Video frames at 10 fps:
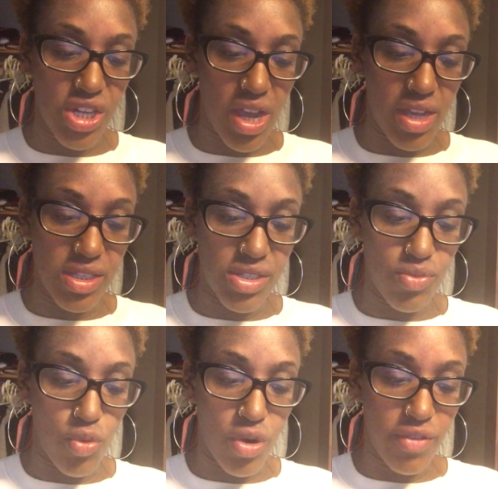John's
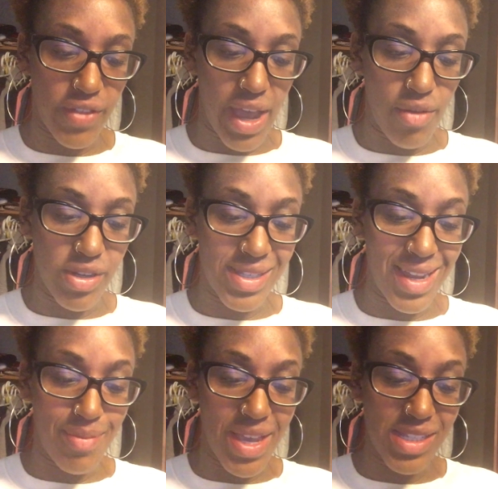wort flowers
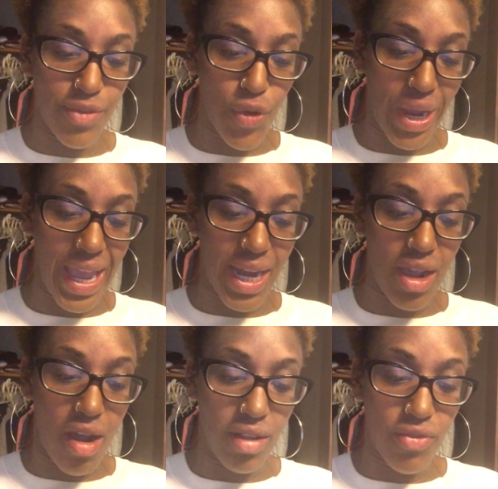in a base of
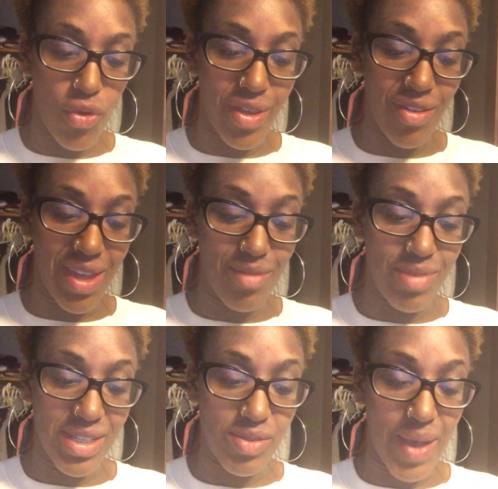organic olive oil and
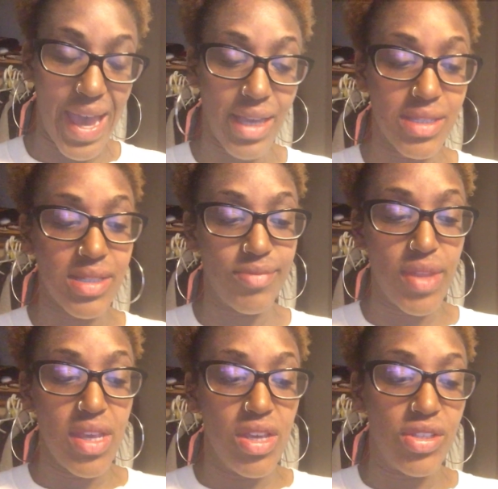beeswax.
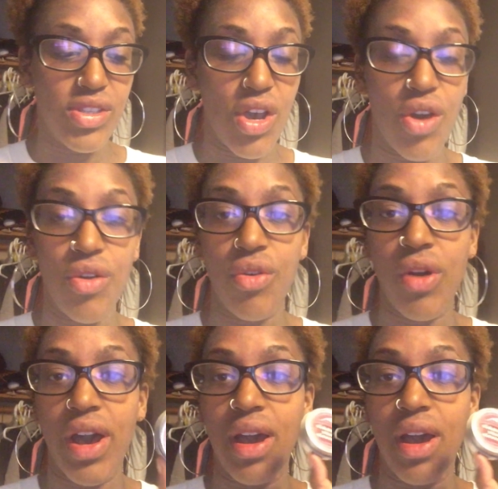So